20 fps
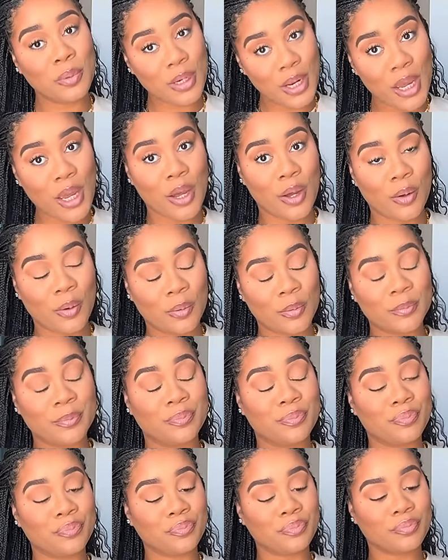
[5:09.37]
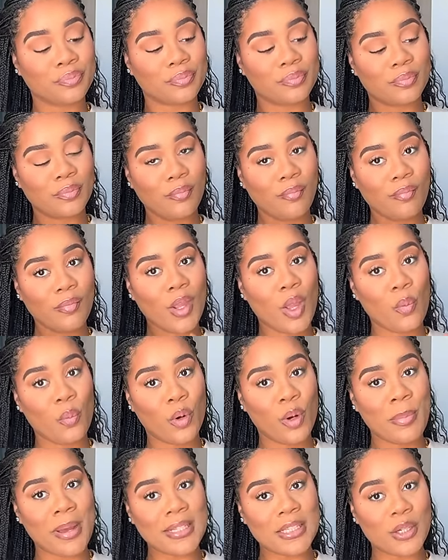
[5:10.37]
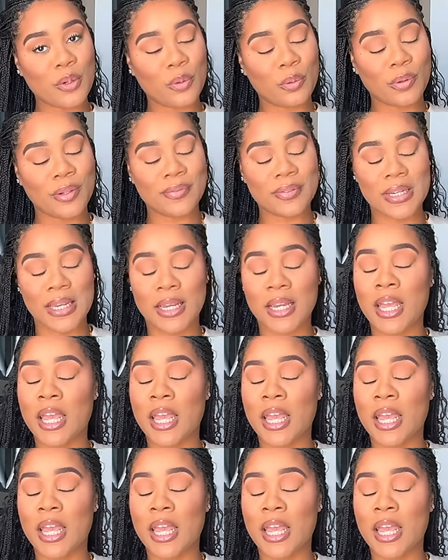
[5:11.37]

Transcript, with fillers: know we're about to go thrifting.